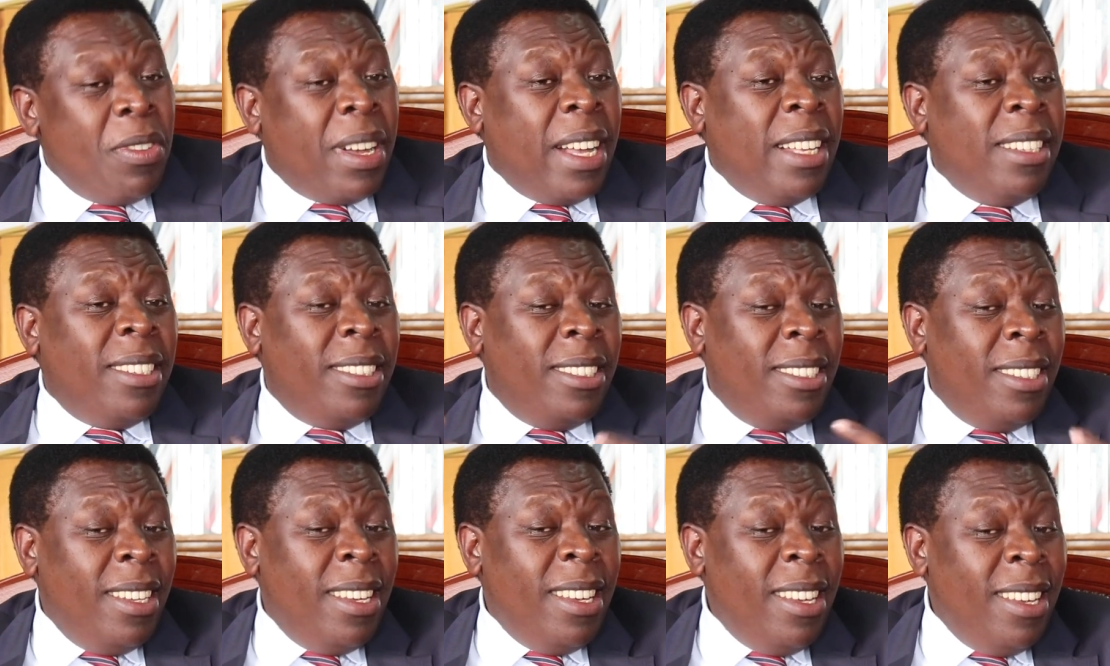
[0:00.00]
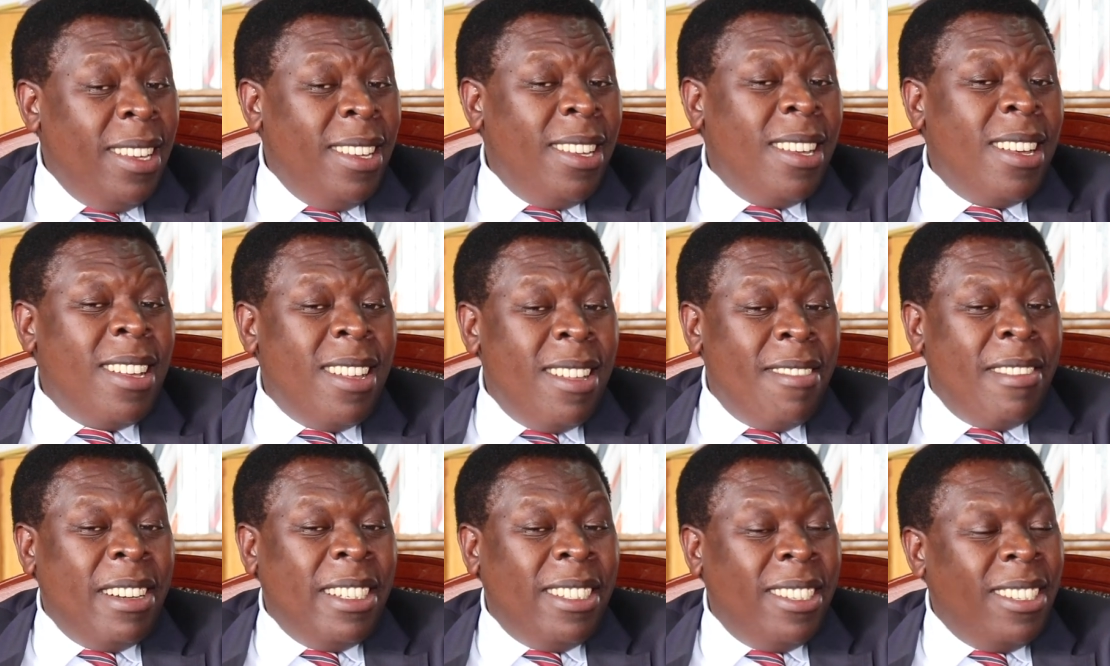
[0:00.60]
You can see
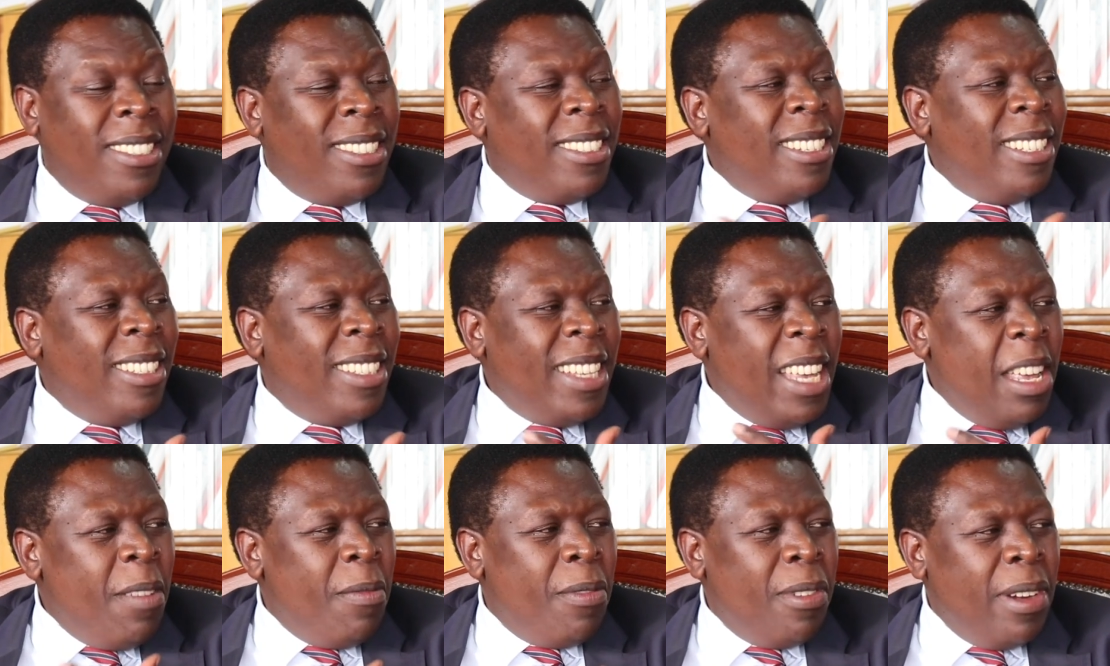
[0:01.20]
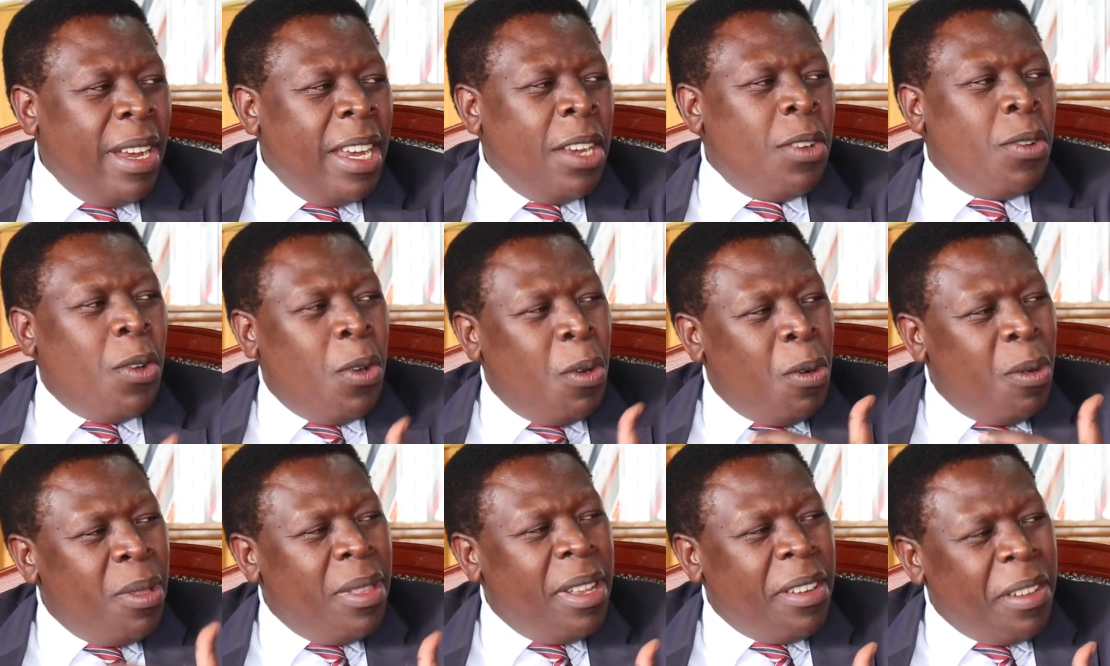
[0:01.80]
resistance everywhere. In
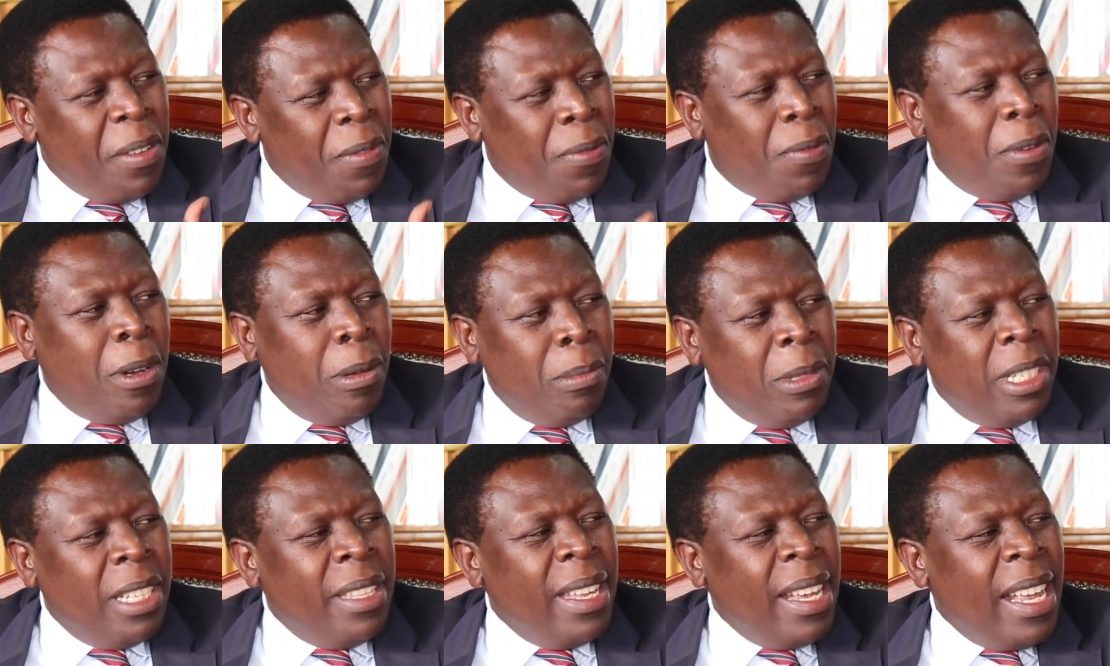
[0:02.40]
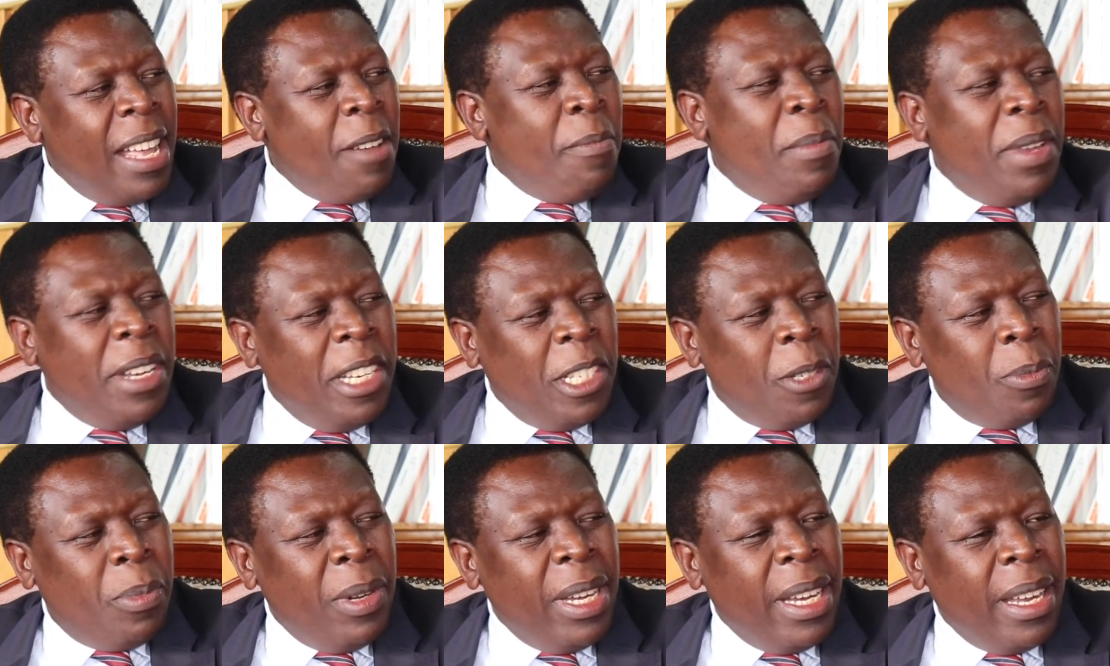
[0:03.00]
all the reforms that the
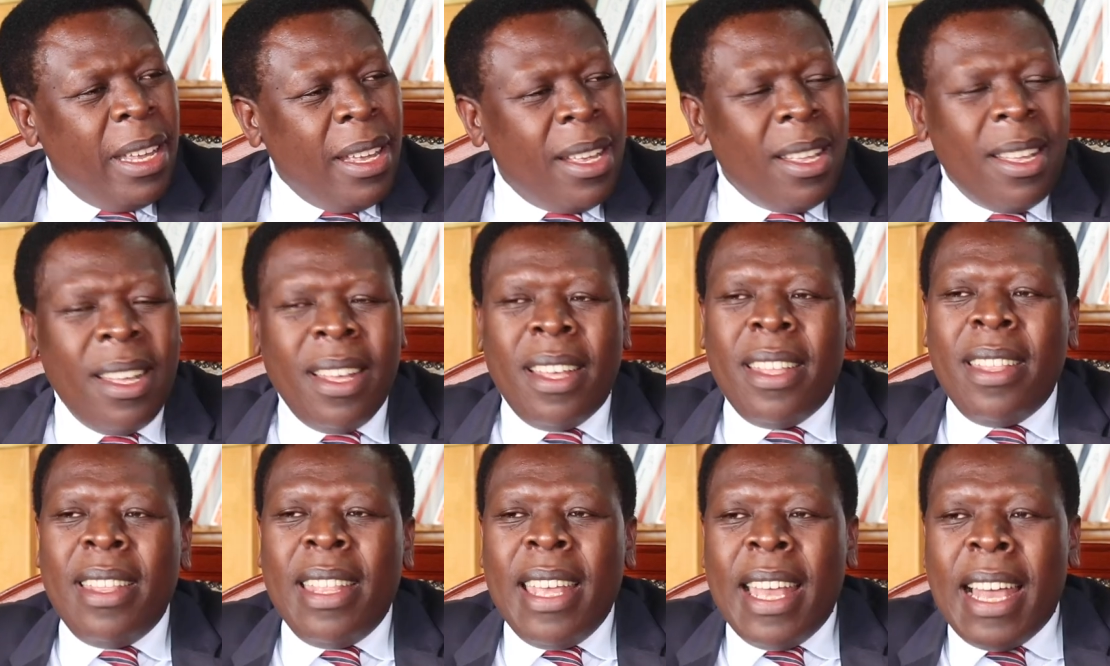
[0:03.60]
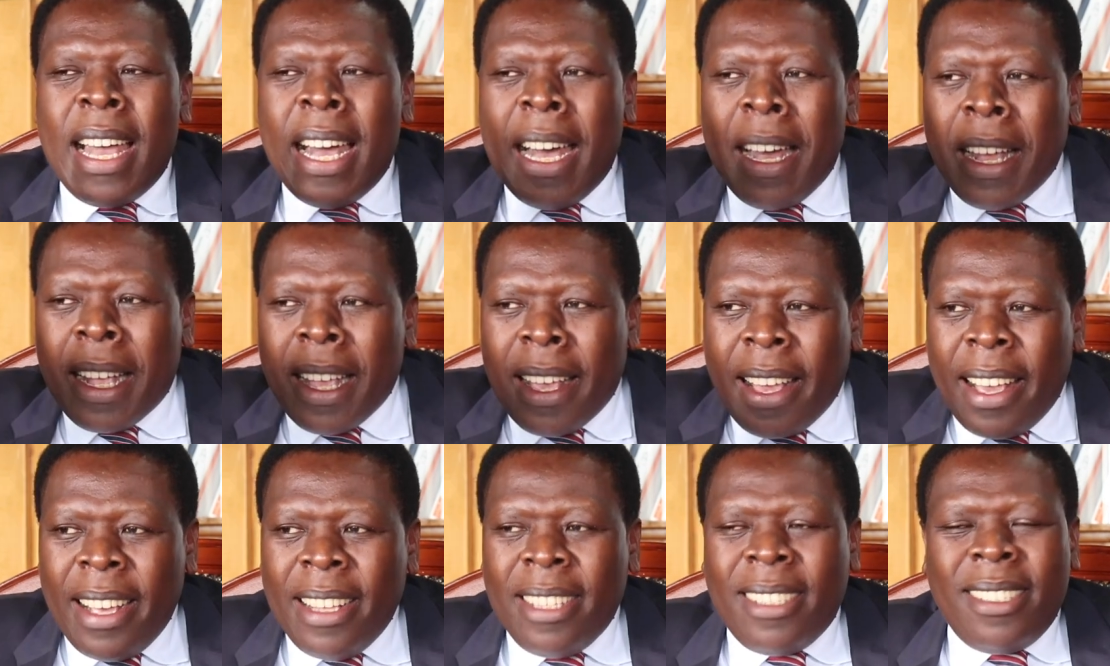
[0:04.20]
government is bringing, there are
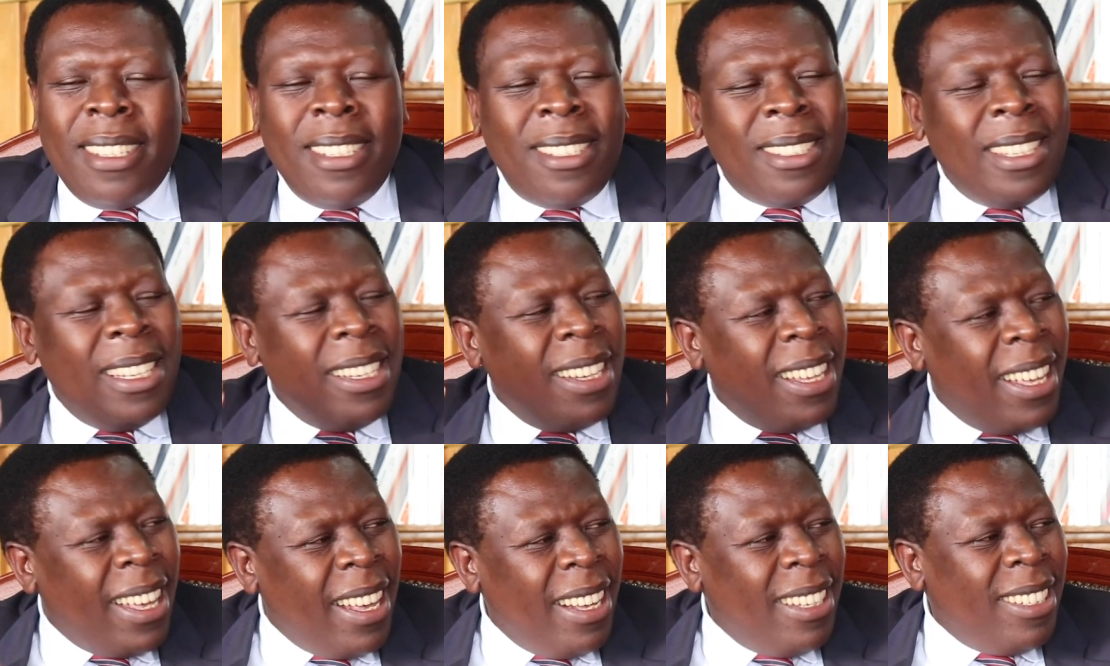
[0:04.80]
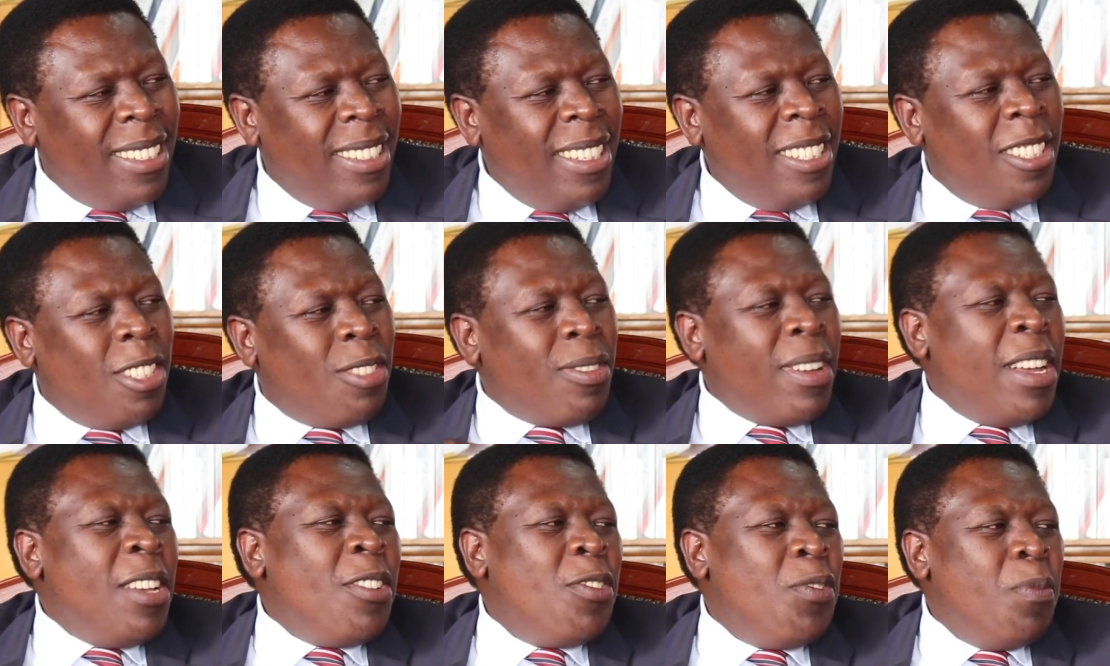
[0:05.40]
cases and cases
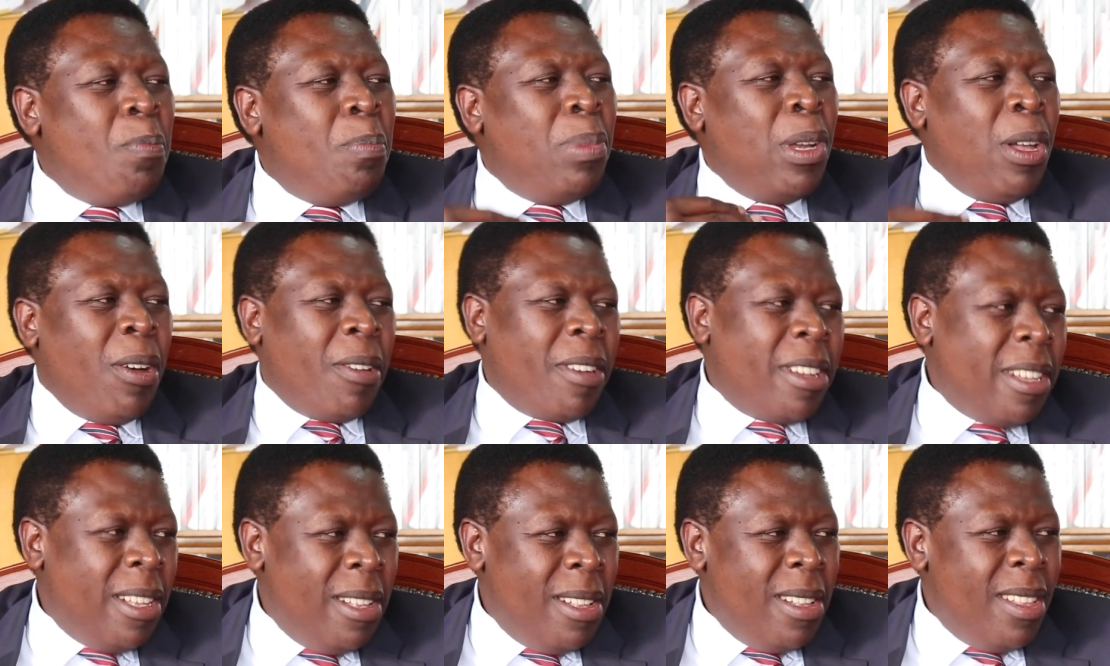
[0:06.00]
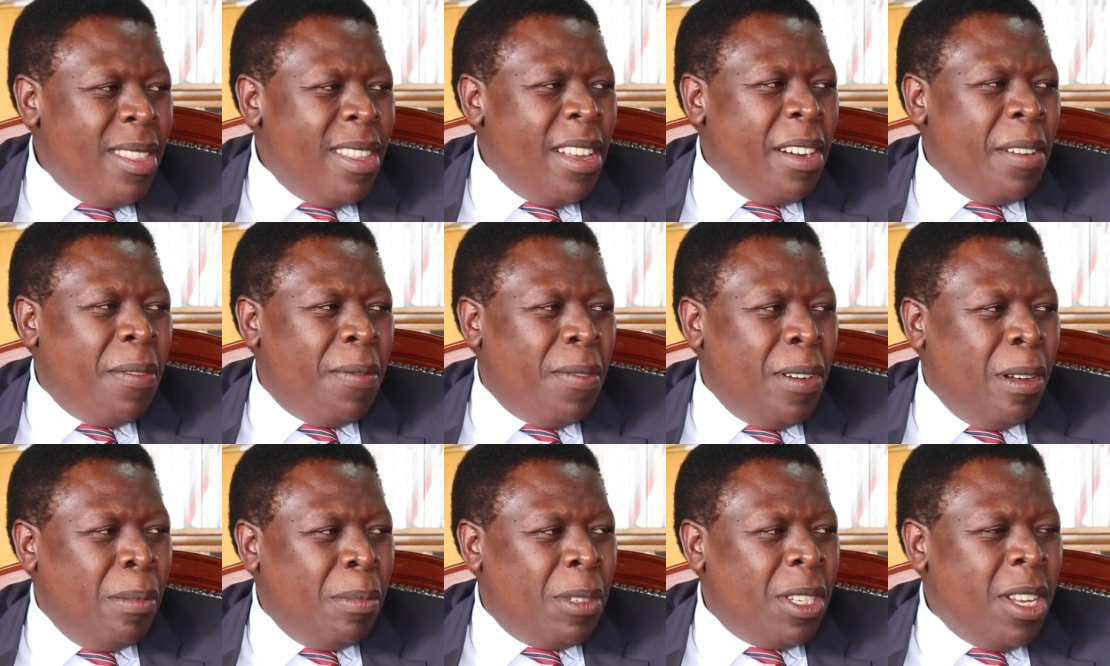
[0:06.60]
trying to block the
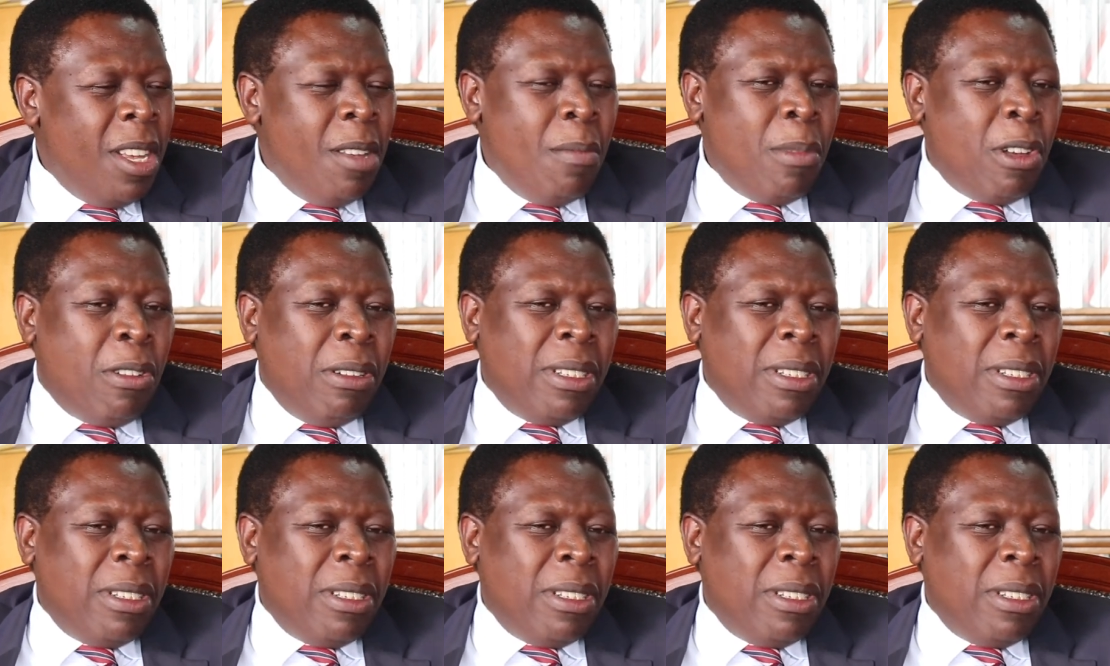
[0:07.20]
reforms.